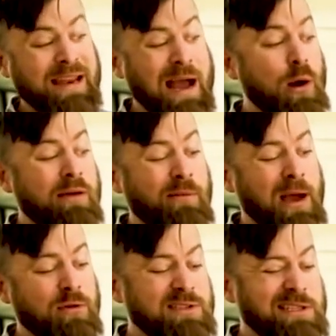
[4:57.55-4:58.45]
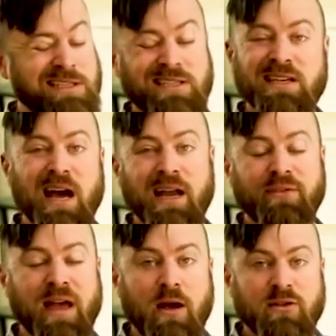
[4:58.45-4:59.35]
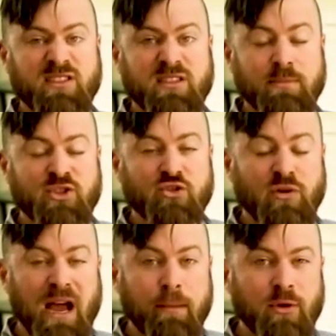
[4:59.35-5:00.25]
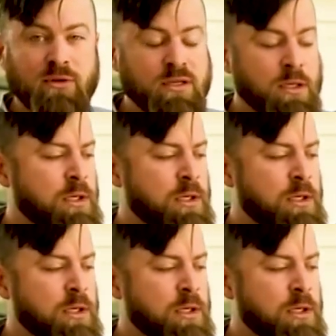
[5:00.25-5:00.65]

now I have about 69,000 subscribers.